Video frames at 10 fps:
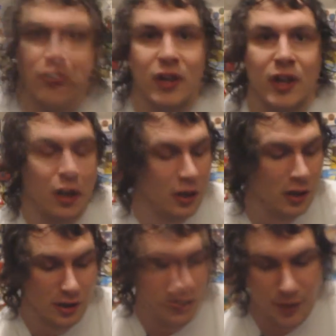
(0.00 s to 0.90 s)
my friends and that
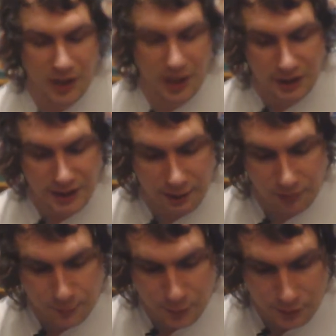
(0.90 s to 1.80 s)
than playing
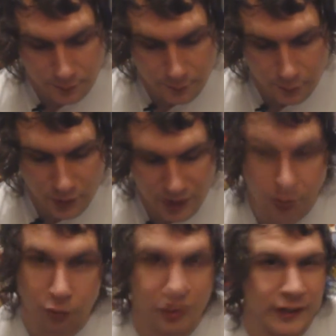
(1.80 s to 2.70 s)
games. But
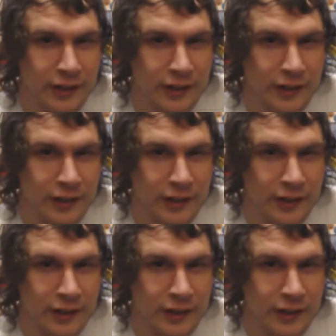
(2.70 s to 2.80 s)
when it was